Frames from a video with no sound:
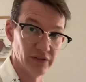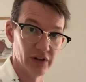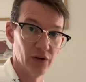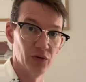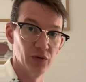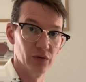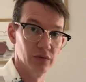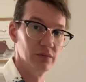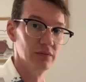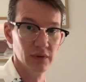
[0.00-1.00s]
have to go through
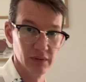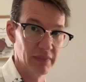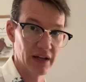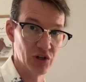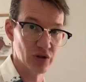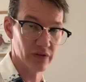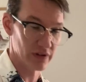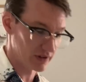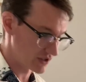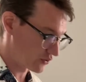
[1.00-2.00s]
making sure
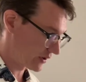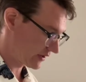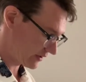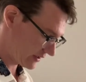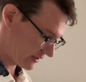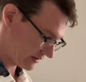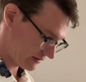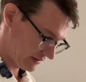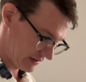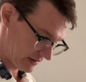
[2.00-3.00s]
everything's square again.
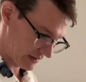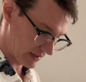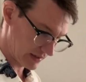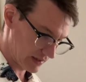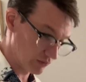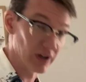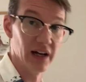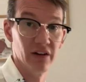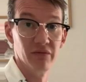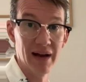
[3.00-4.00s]
And then we'll
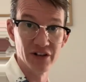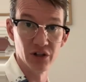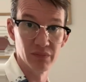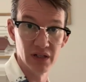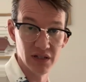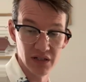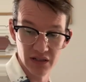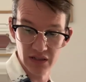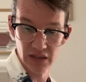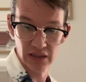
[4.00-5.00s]
have matching
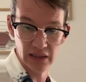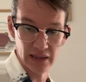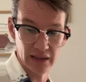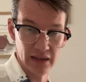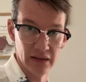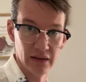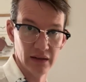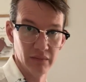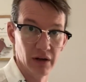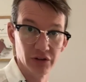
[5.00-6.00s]
pieces, and
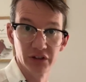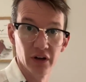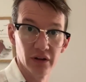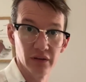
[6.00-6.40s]
I'll just cut